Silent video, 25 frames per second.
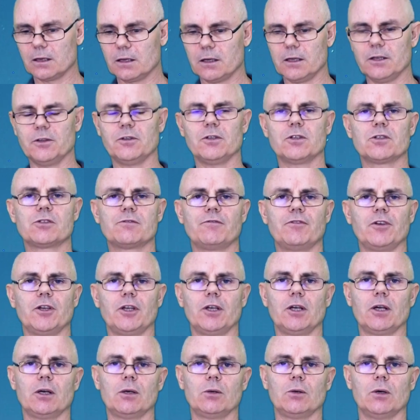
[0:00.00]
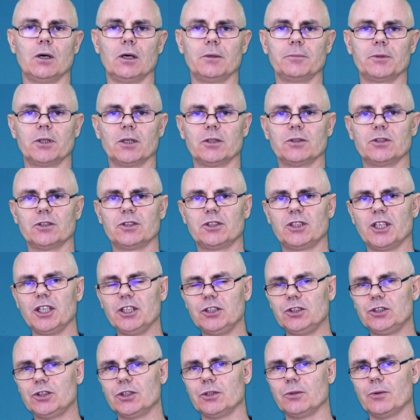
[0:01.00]
In this video, I'm going to
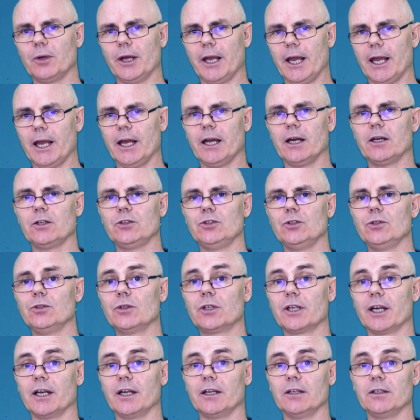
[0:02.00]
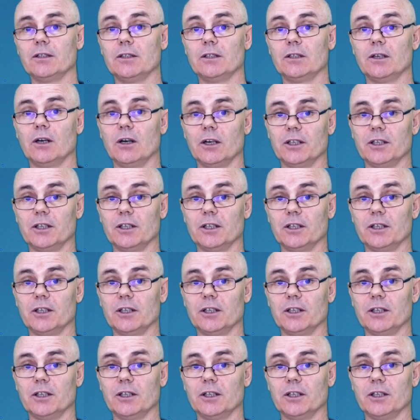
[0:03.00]
teach you how you can